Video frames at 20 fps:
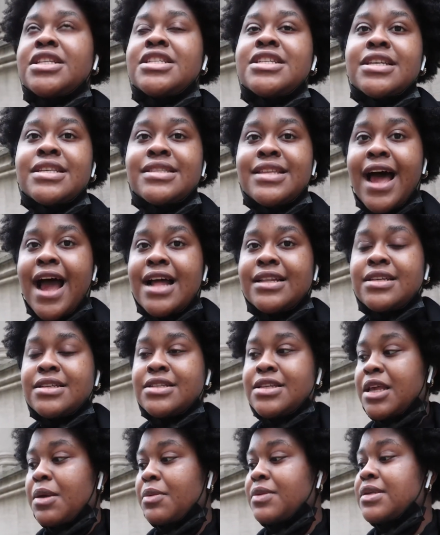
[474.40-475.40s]
just that
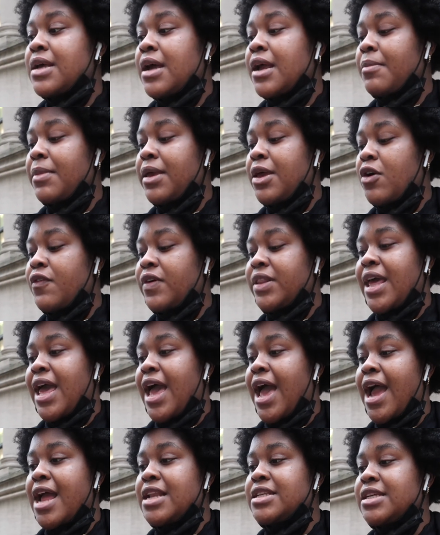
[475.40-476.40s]
just like took me over the
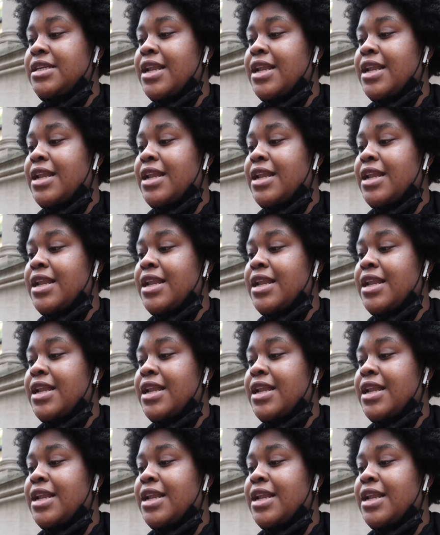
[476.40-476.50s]
edge.